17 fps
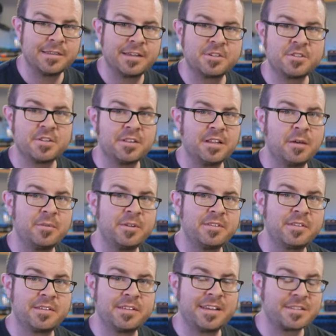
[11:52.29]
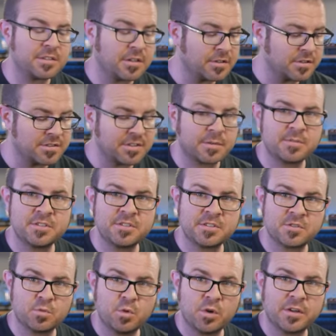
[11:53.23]
That should allow me to connect all those up to
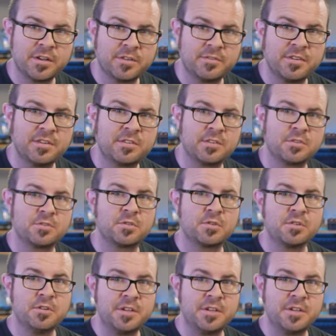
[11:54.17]
just one of these control